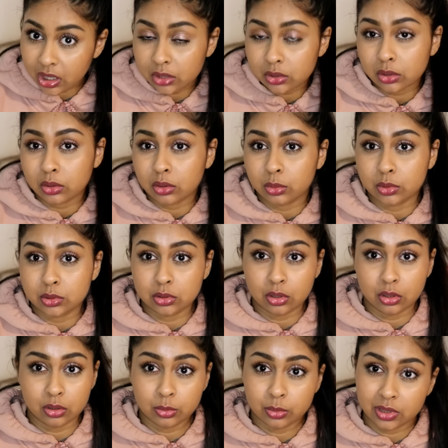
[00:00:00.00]
don't know what's
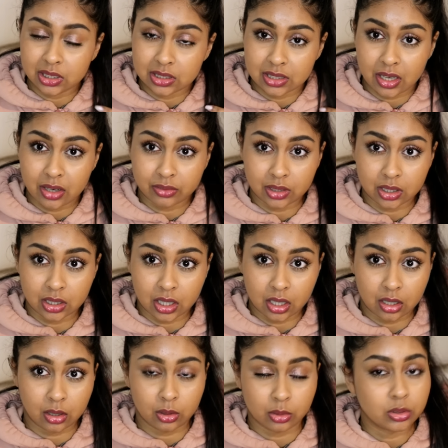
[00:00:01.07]
going on with this hair right
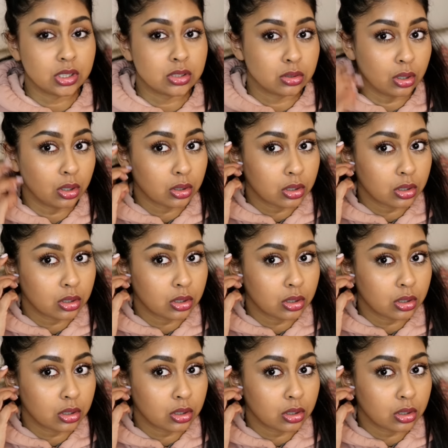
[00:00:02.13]
now. It's not